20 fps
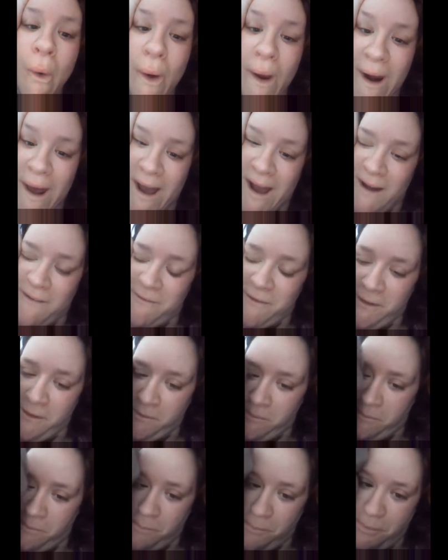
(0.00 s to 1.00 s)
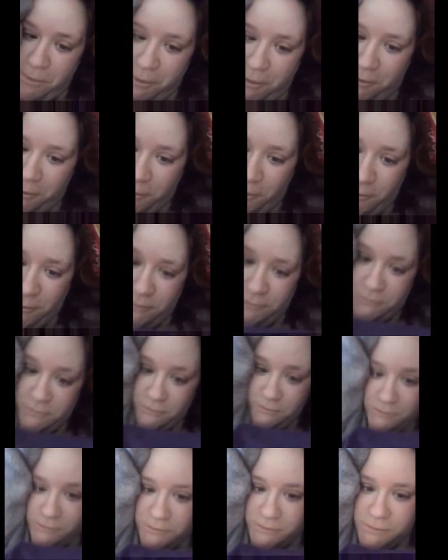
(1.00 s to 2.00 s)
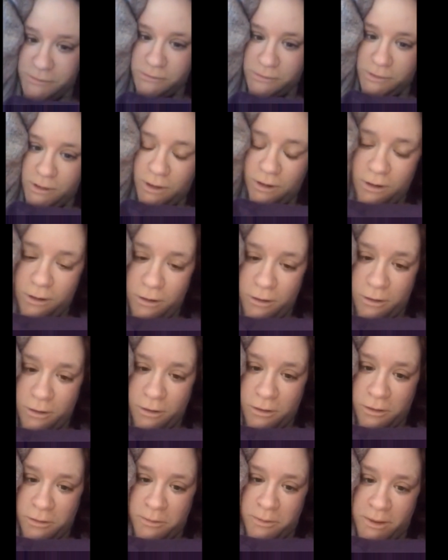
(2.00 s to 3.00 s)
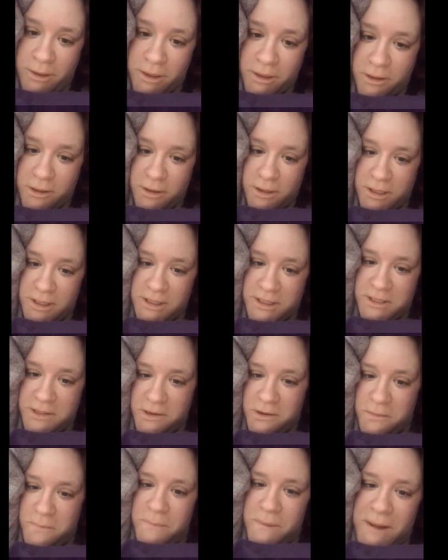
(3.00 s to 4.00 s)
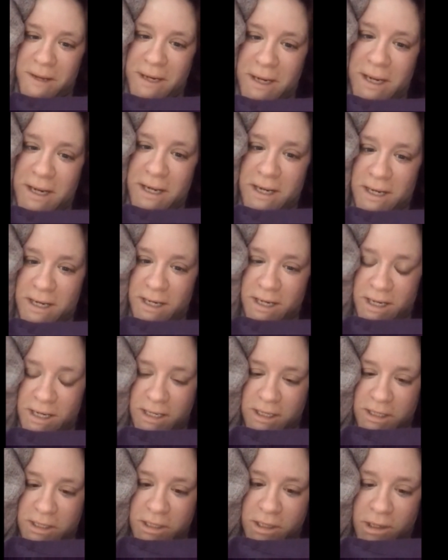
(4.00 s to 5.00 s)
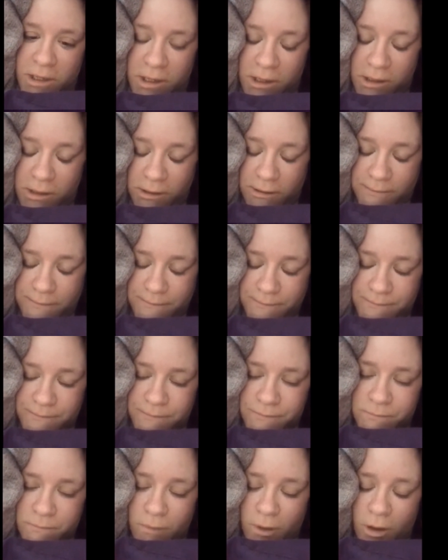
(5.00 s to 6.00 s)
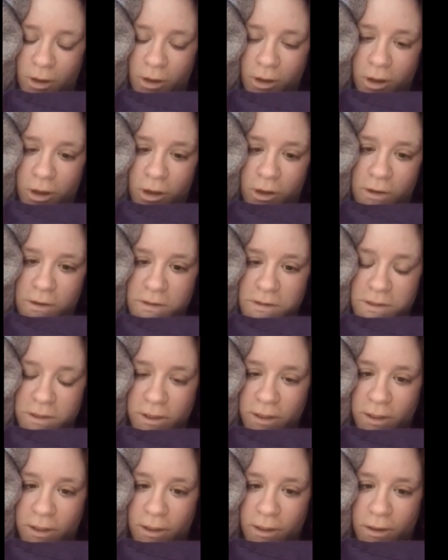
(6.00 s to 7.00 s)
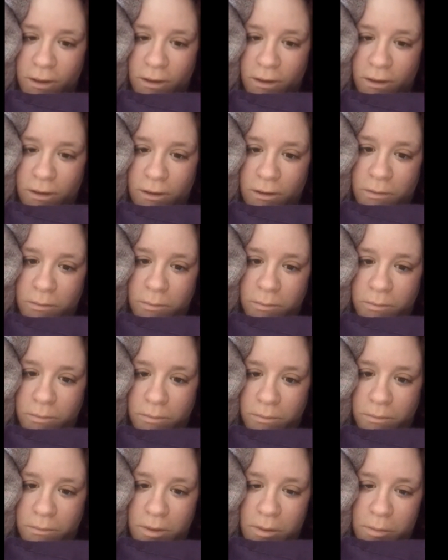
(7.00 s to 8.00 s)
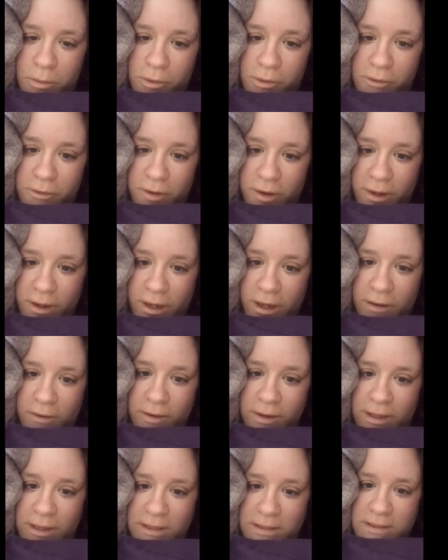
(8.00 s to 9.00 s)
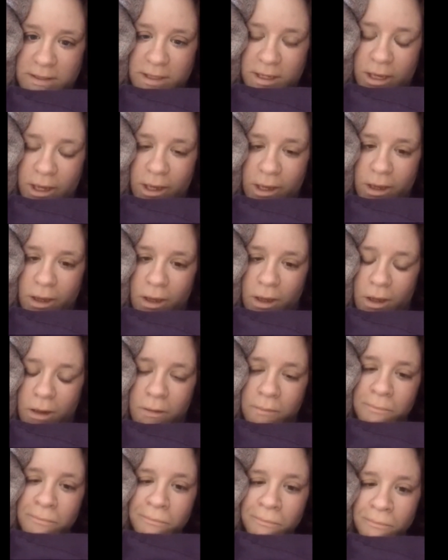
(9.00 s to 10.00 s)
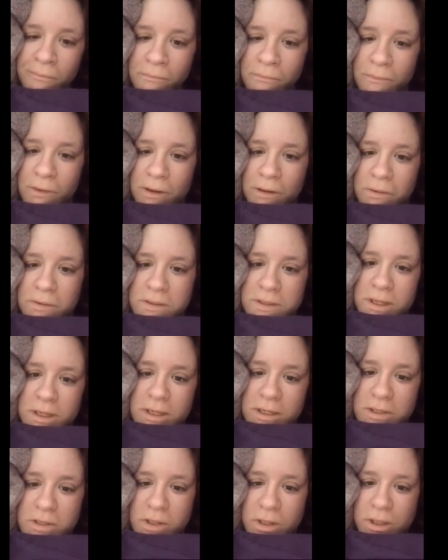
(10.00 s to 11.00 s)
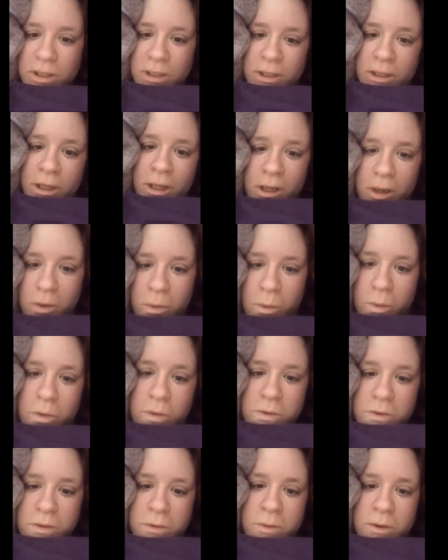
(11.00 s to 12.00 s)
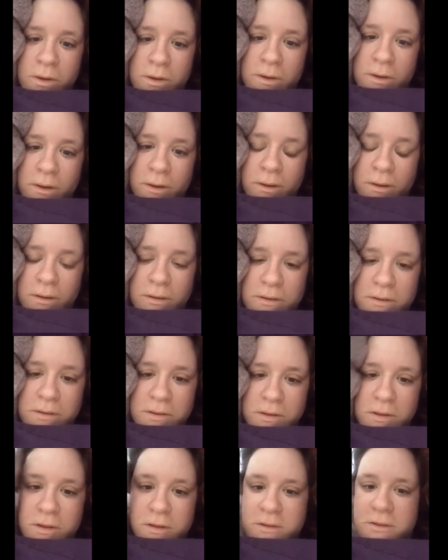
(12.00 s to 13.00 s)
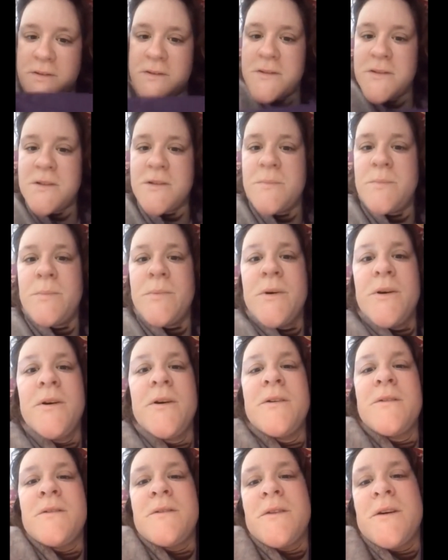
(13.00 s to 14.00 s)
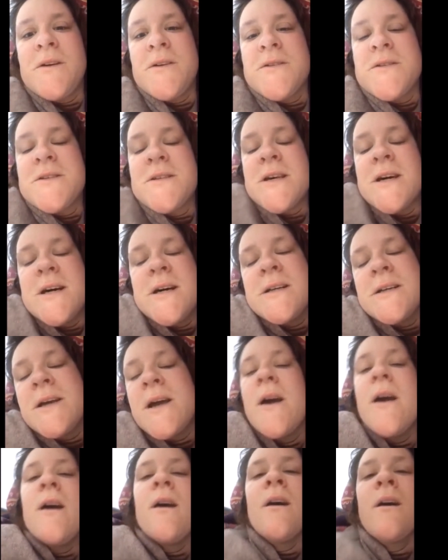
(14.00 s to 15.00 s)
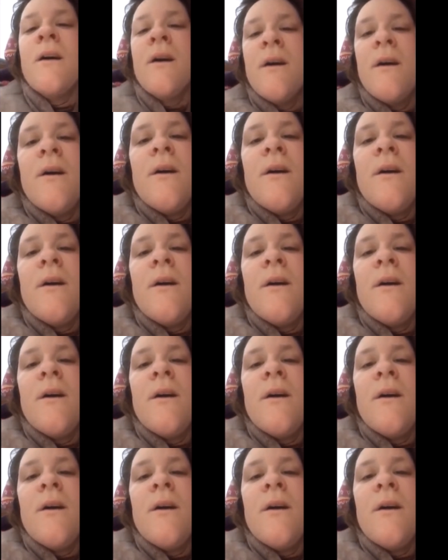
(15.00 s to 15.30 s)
Well, I haven't, but oh my god, I saw Peter and Kirsty and my boyfriend Gary last night, and I was extra clingy towards him. I think it's just because it's his birthday on Saturday